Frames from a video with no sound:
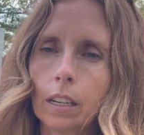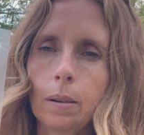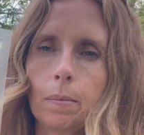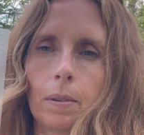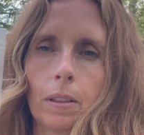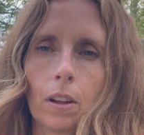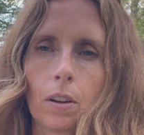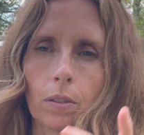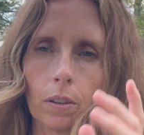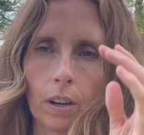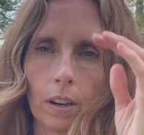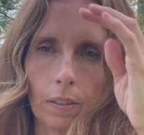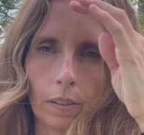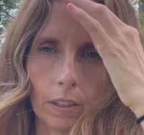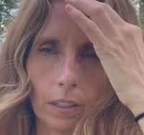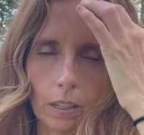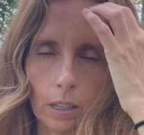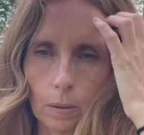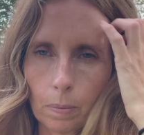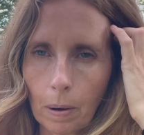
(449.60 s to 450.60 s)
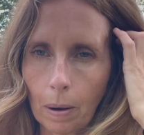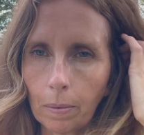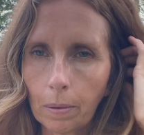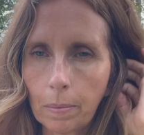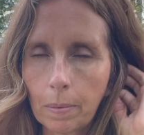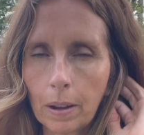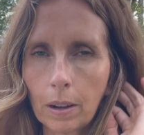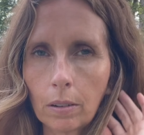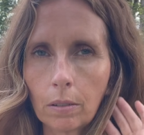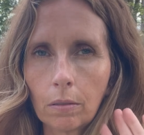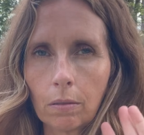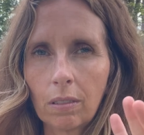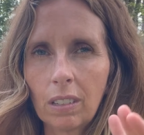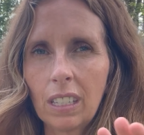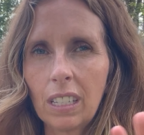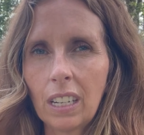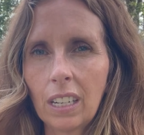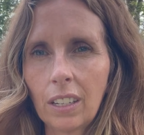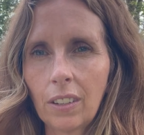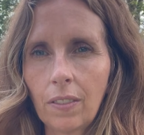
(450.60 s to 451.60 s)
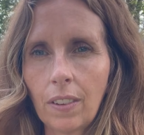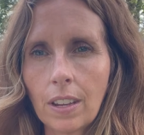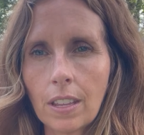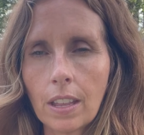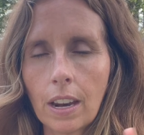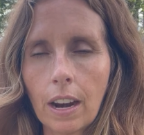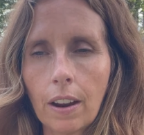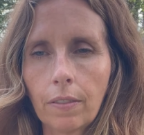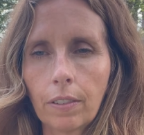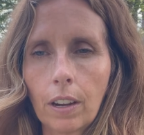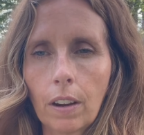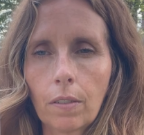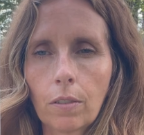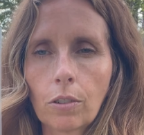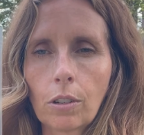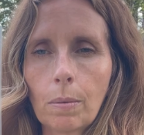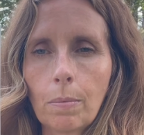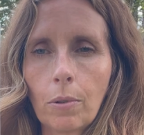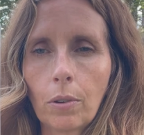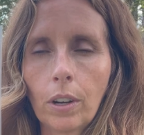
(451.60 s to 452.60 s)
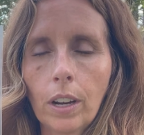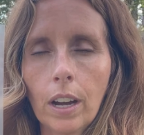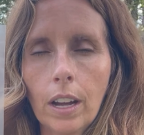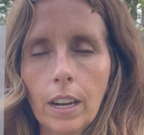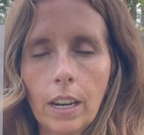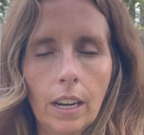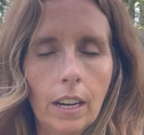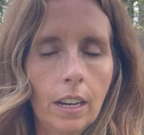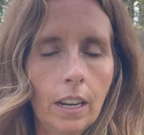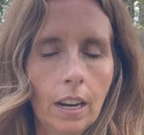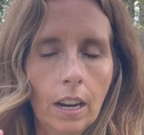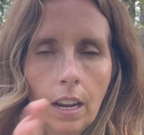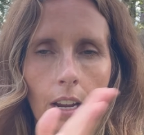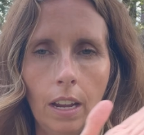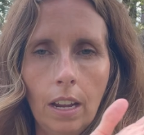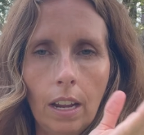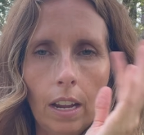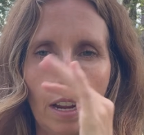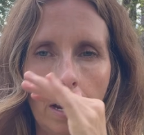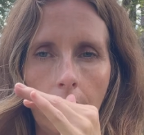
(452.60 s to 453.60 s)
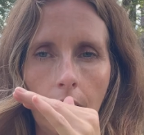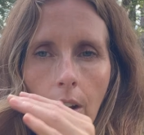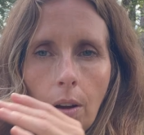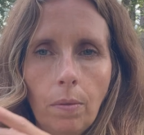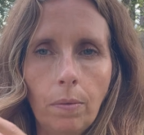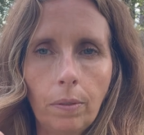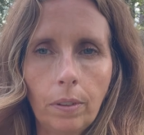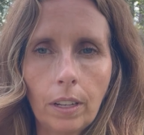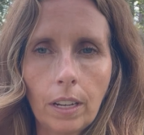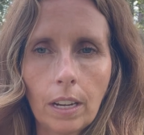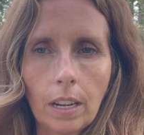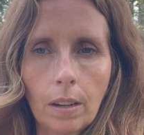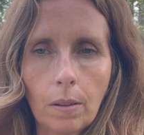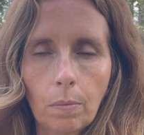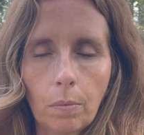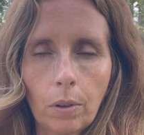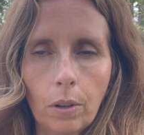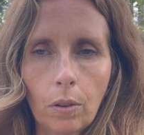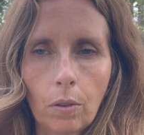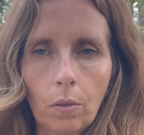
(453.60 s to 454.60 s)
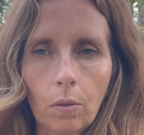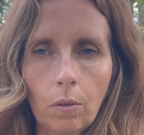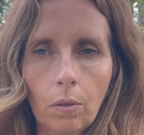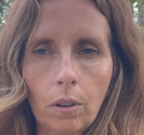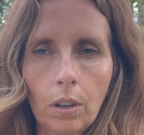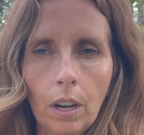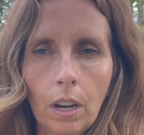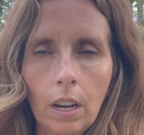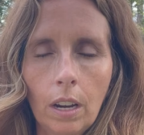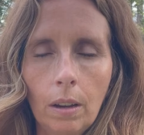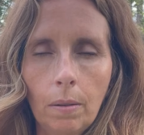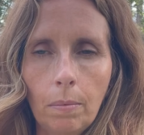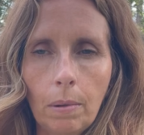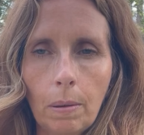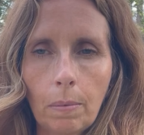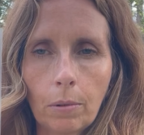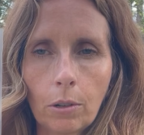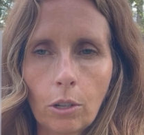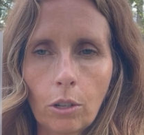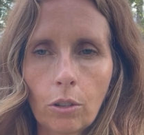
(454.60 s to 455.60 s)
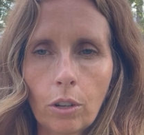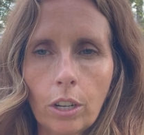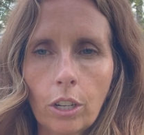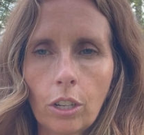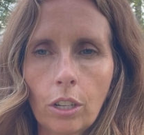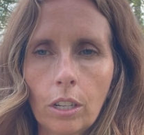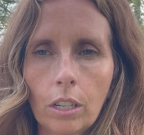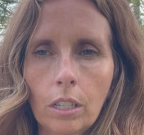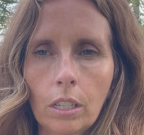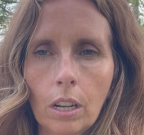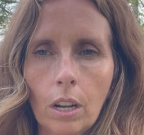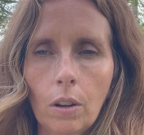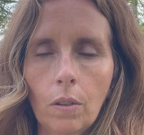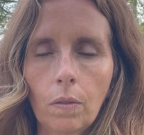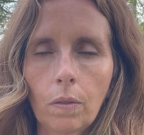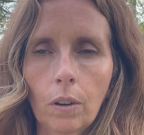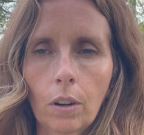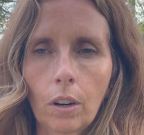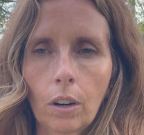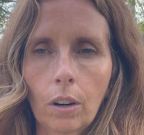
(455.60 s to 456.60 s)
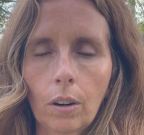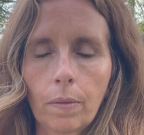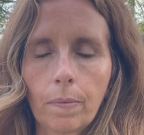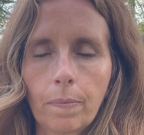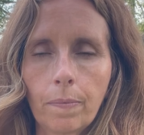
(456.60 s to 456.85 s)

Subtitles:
to be long enough because it's probably about 6 feet that I have to cover, so I'm going to cut it, and hopefully we'll be able to stretch this over